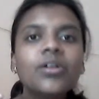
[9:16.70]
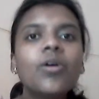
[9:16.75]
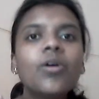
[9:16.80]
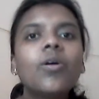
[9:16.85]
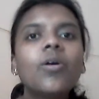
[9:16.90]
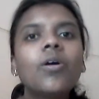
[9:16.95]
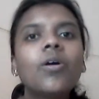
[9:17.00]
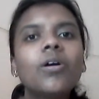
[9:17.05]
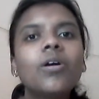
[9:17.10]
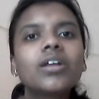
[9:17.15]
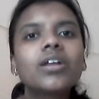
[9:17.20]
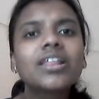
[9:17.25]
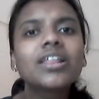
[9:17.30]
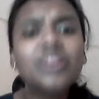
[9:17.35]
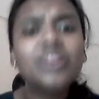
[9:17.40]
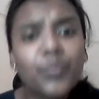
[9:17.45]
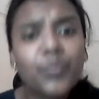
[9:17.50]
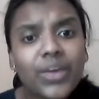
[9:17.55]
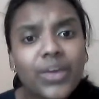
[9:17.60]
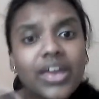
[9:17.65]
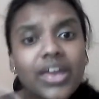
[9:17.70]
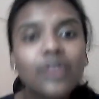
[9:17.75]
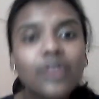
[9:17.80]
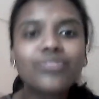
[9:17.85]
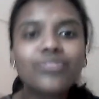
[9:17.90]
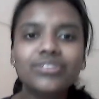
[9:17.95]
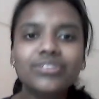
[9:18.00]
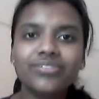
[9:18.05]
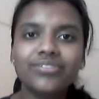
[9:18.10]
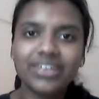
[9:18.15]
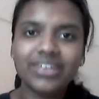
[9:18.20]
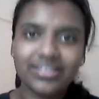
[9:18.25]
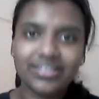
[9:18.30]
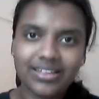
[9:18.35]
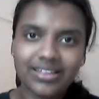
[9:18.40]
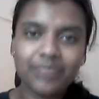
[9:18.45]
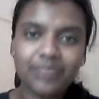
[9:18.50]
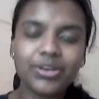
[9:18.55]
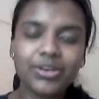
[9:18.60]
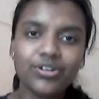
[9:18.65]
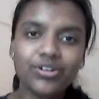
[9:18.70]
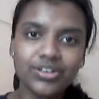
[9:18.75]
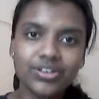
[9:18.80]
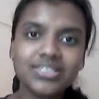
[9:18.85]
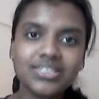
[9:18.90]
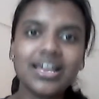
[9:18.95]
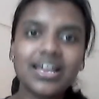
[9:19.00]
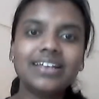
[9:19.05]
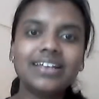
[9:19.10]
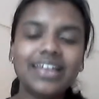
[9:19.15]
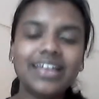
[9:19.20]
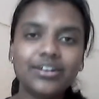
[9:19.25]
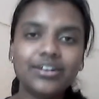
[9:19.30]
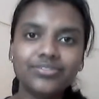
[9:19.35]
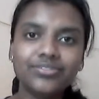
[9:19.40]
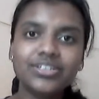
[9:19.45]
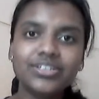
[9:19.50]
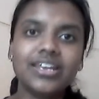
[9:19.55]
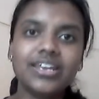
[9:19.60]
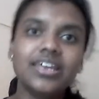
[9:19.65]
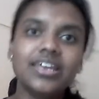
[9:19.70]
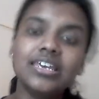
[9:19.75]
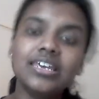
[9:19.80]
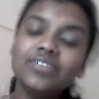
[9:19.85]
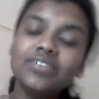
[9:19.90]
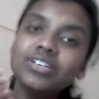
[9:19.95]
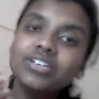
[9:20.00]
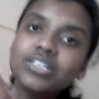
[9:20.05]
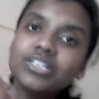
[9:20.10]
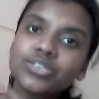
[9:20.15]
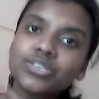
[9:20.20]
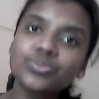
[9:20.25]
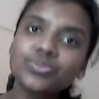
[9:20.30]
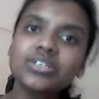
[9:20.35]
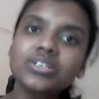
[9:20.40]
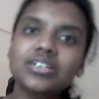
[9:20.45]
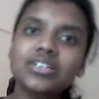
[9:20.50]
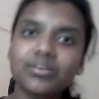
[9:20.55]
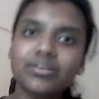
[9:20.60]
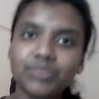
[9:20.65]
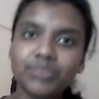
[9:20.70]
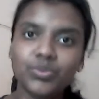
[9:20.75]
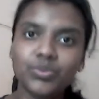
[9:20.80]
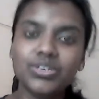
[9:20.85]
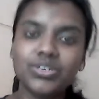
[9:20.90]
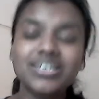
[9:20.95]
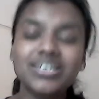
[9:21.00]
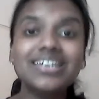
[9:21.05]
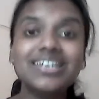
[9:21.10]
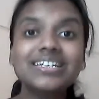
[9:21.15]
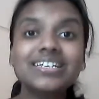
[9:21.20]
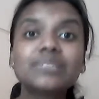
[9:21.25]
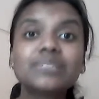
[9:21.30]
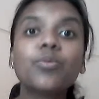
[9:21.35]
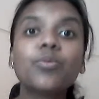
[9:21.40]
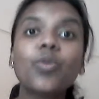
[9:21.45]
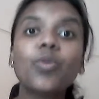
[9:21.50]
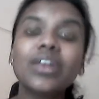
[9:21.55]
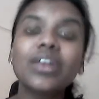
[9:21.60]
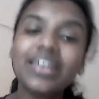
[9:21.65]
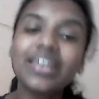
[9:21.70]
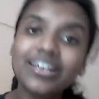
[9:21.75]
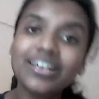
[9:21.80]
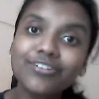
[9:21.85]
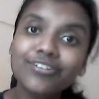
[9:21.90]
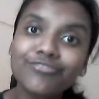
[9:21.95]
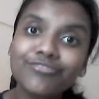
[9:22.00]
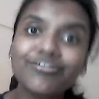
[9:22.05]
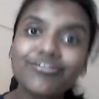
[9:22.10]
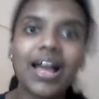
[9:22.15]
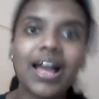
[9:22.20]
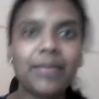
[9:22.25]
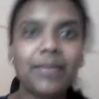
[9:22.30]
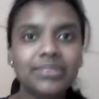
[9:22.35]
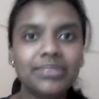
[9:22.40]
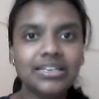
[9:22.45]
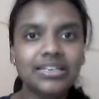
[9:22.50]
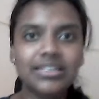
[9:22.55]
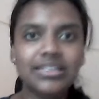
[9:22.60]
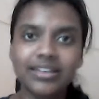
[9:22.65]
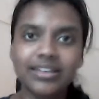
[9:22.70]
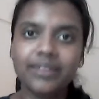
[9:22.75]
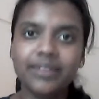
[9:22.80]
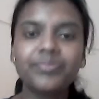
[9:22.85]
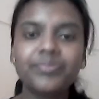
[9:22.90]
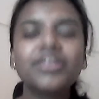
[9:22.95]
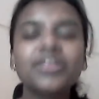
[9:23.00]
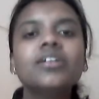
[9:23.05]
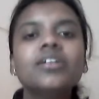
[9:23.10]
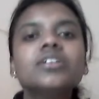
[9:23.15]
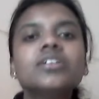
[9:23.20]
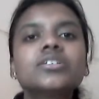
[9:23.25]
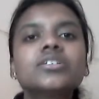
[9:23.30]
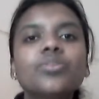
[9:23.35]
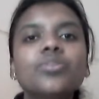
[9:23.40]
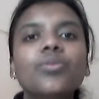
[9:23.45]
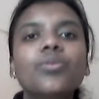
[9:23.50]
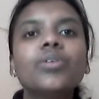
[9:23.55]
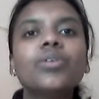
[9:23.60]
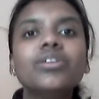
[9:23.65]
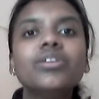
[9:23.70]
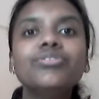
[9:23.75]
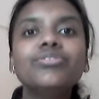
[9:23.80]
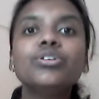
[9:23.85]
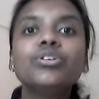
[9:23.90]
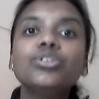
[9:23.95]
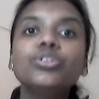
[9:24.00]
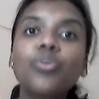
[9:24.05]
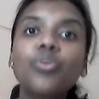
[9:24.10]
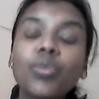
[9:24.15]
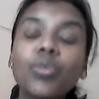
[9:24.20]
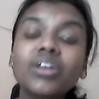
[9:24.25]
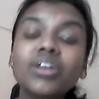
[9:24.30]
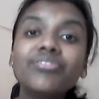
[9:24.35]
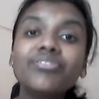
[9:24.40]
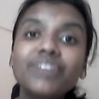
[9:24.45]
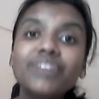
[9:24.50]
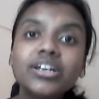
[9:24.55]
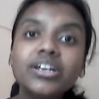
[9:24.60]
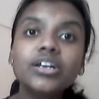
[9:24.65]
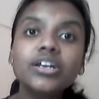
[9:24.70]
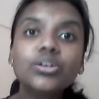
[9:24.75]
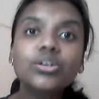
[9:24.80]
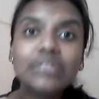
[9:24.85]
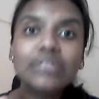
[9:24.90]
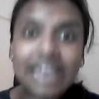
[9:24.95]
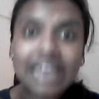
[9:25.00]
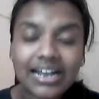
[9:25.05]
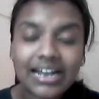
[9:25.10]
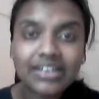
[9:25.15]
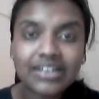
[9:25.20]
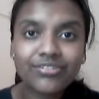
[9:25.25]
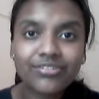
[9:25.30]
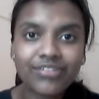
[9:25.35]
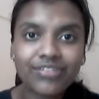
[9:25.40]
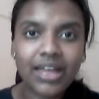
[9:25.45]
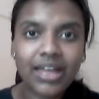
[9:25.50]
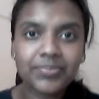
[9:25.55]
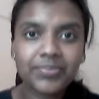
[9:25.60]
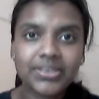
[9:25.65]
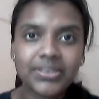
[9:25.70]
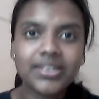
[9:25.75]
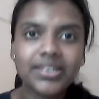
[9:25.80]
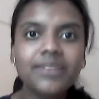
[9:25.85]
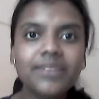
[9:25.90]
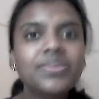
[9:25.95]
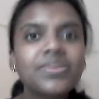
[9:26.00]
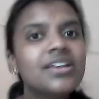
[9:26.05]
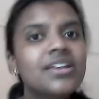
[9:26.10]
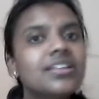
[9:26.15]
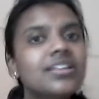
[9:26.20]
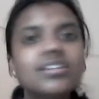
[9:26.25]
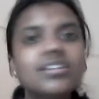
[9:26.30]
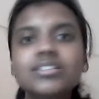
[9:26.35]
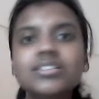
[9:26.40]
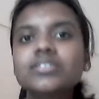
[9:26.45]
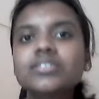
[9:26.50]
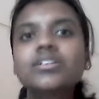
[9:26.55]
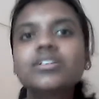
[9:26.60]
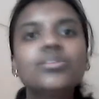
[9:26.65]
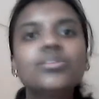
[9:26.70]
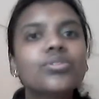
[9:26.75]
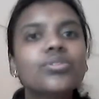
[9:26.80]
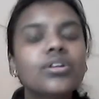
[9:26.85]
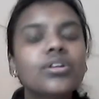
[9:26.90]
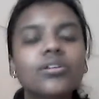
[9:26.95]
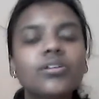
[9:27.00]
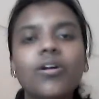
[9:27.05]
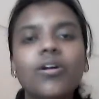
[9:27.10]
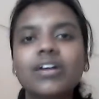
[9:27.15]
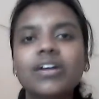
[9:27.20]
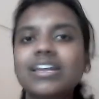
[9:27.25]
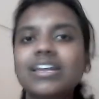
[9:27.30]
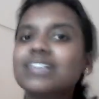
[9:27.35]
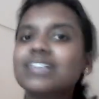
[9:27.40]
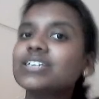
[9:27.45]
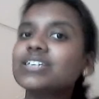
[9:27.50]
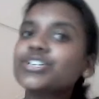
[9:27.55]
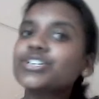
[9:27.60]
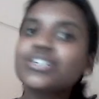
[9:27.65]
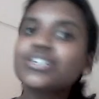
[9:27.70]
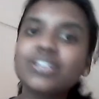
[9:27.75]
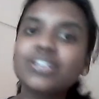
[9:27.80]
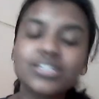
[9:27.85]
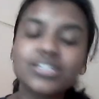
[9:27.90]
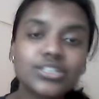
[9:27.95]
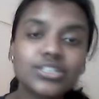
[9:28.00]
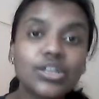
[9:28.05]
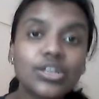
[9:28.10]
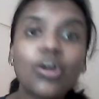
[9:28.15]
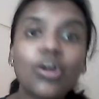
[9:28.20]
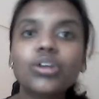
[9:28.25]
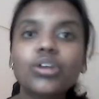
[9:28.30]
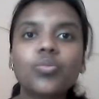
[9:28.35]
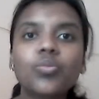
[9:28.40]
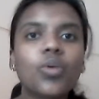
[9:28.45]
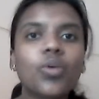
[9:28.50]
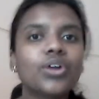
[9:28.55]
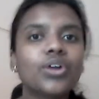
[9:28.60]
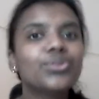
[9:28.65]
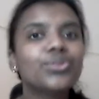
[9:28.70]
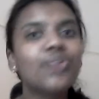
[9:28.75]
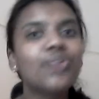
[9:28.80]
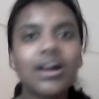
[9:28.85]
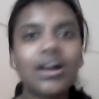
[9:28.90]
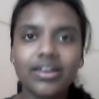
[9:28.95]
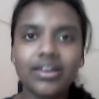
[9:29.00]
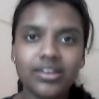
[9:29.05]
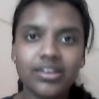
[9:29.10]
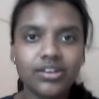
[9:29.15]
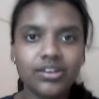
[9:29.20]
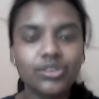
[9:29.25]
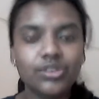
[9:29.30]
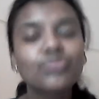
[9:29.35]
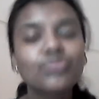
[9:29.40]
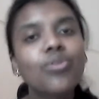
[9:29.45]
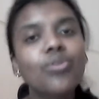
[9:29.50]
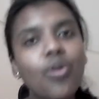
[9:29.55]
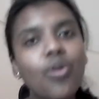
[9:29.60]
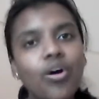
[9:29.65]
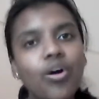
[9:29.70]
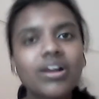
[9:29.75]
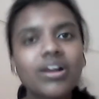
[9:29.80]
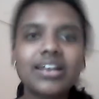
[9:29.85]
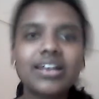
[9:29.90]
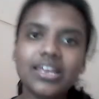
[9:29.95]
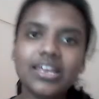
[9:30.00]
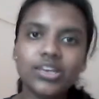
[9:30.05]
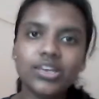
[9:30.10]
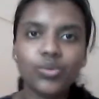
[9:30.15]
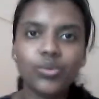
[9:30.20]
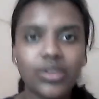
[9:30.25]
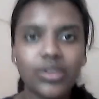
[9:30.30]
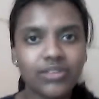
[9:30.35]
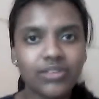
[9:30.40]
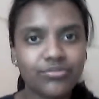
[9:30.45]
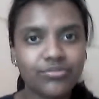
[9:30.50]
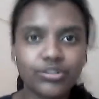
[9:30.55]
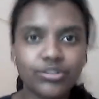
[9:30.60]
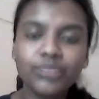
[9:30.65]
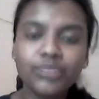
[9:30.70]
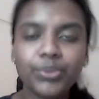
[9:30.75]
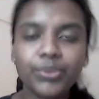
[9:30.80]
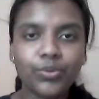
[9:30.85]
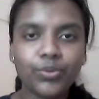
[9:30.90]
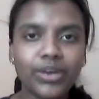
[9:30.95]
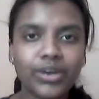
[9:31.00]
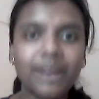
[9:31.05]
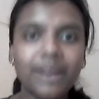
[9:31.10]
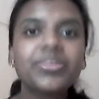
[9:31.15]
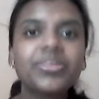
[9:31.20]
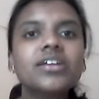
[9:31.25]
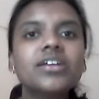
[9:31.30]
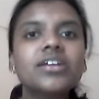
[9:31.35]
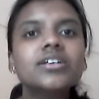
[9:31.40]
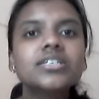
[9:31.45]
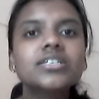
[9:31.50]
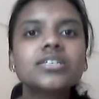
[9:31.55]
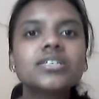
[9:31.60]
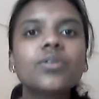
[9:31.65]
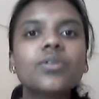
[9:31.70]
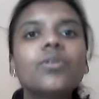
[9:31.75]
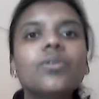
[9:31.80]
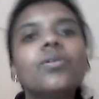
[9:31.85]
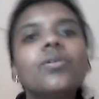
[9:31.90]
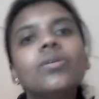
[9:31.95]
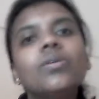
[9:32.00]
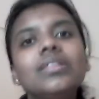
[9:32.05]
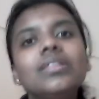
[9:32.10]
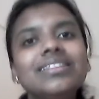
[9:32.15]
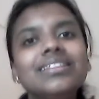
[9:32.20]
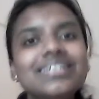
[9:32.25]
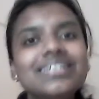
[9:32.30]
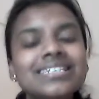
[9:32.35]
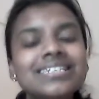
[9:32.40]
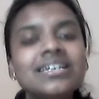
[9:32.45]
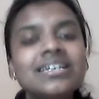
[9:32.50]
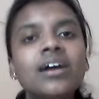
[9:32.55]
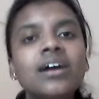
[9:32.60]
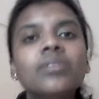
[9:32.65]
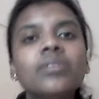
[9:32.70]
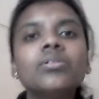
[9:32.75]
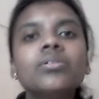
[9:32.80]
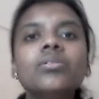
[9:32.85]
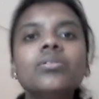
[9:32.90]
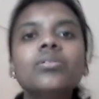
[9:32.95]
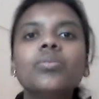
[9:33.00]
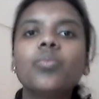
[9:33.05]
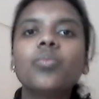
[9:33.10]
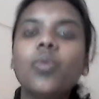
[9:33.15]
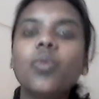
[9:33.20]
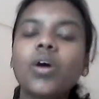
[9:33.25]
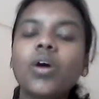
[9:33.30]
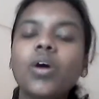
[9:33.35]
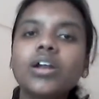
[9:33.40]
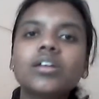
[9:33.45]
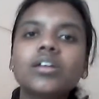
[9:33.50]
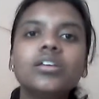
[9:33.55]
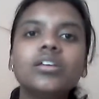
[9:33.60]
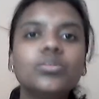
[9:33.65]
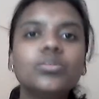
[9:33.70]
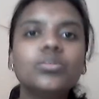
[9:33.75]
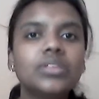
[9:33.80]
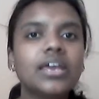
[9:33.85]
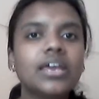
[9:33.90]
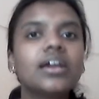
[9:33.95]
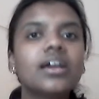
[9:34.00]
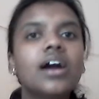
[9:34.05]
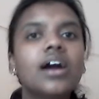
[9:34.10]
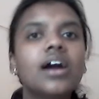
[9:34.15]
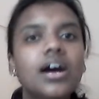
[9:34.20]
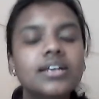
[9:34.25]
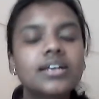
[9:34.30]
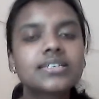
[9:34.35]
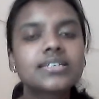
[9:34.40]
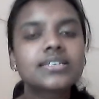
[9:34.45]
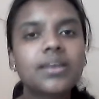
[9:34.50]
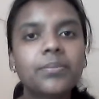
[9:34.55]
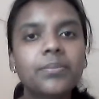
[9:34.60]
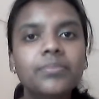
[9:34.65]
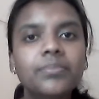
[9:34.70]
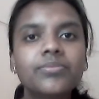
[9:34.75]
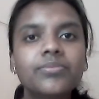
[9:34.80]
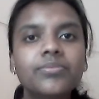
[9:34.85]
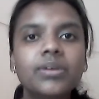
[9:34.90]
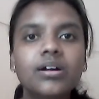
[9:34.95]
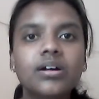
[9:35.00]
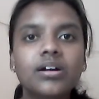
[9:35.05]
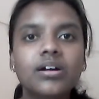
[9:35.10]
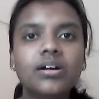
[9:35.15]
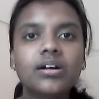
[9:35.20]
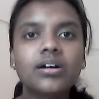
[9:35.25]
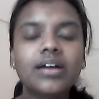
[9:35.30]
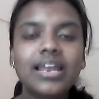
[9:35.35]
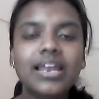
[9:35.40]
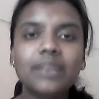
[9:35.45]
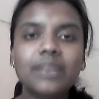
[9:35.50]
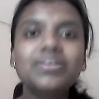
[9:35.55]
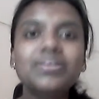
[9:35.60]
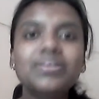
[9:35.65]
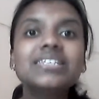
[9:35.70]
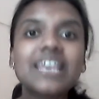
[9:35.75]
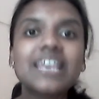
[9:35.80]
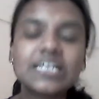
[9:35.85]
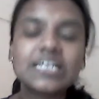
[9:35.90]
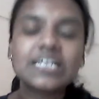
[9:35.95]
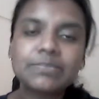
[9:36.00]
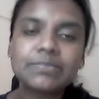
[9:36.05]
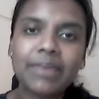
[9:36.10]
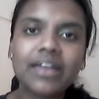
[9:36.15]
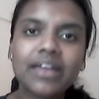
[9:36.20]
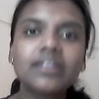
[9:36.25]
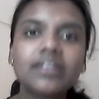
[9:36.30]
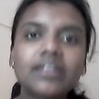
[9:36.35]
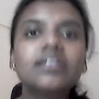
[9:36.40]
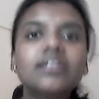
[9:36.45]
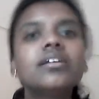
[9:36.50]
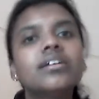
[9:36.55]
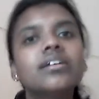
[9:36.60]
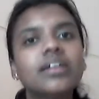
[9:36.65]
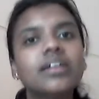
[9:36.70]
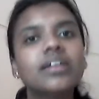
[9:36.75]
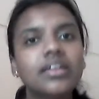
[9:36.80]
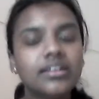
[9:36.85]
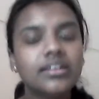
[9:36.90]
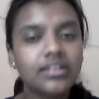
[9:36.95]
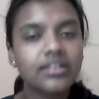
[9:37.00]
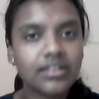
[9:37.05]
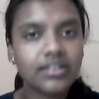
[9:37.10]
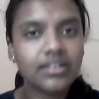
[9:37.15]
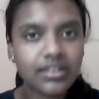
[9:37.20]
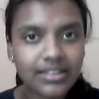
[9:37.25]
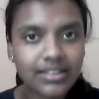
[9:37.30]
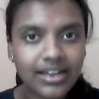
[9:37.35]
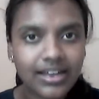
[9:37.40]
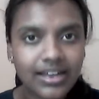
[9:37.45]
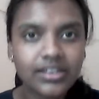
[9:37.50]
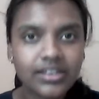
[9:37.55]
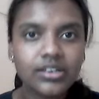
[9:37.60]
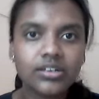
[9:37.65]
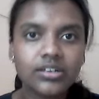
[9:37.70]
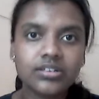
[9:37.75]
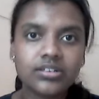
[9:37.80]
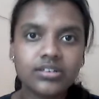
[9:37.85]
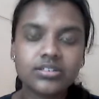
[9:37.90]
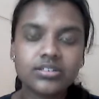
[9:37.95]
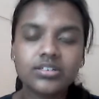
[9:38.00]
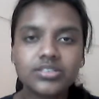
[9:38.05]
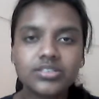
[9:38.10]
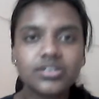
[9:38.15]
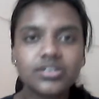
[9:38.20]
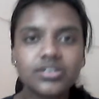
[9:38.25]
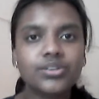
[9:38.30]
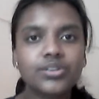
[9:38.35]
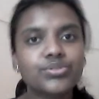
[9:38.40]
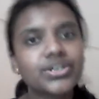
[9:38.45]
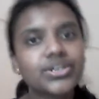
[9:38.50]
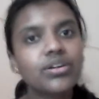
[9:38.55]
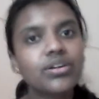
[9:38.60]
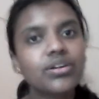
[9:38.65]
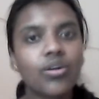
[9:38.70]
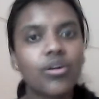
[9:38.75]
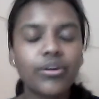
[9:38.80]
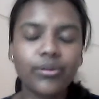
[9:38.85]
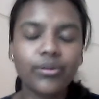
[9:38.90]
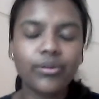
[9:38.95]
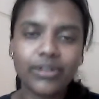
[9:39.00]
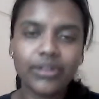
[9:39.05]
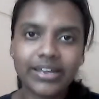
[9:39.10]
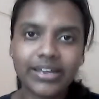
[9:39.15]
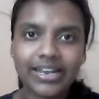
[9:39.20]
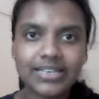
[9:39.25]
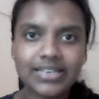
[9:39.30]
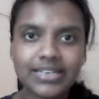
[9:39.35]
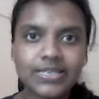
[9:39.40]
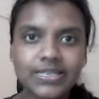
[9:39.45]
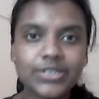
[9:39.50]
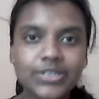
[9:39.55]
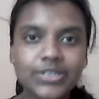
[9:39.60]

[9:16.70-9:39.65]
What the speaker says: or the way of living there, because at the end of the day, even the student community is more like a family there. So if you don't fit into that family, the institute or the organization does not want to hire you or take you in for the program. So list down what you think are some elements expected in that institution or organization.